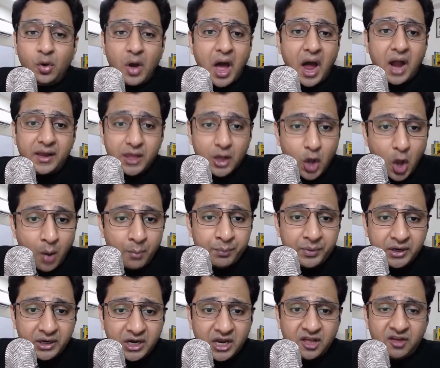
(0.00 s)
are they
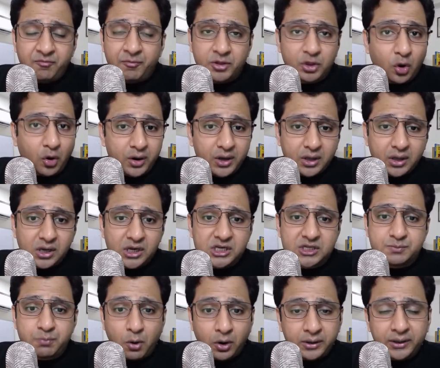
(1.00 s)
competitive, methodical,
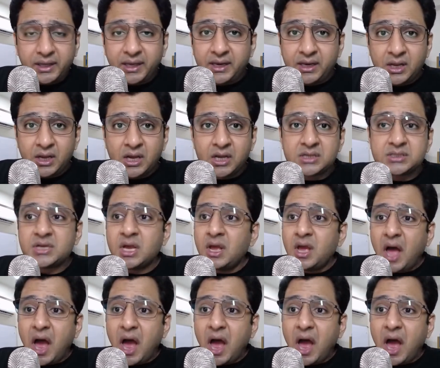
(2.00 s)
spontaneous,